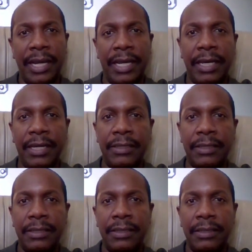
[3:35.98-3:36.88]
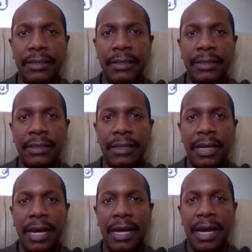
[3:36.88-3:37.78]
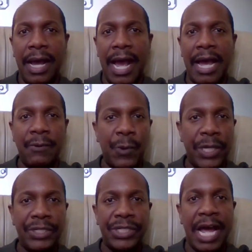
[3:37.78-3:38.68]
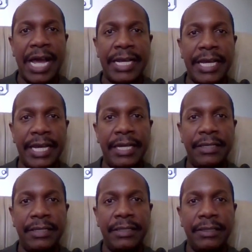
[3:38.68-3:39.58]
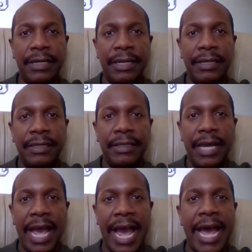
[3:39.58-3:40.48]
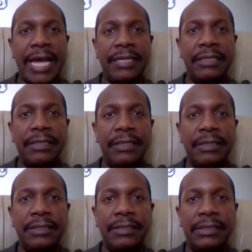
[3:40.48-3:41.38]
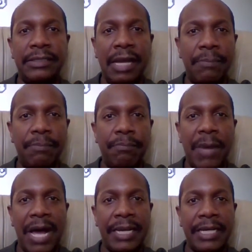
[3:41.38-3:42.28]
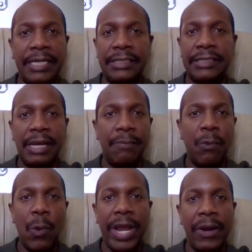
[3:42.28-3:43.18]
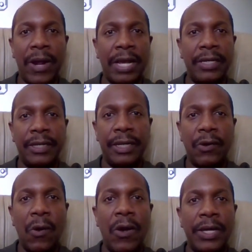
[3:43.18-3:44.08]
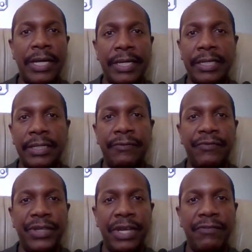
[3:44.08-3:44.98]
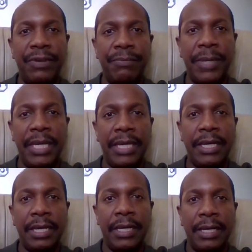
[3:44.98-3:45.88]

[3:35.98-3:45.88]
And I wish I had somebody somewhere I could have gone that could have given me